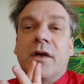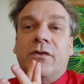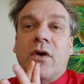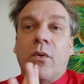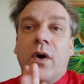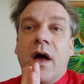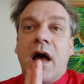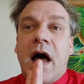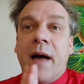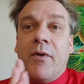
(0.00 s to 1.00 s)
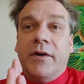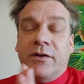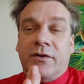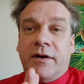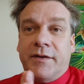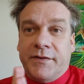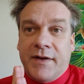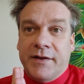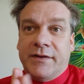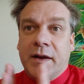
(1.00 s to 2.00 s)
So I'm going to start
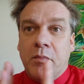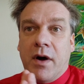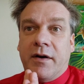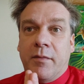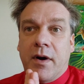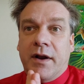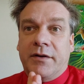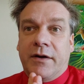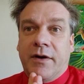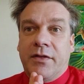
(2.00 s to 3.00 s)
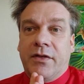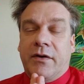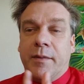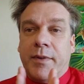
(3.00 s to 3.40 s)
discussing modern monetary theory,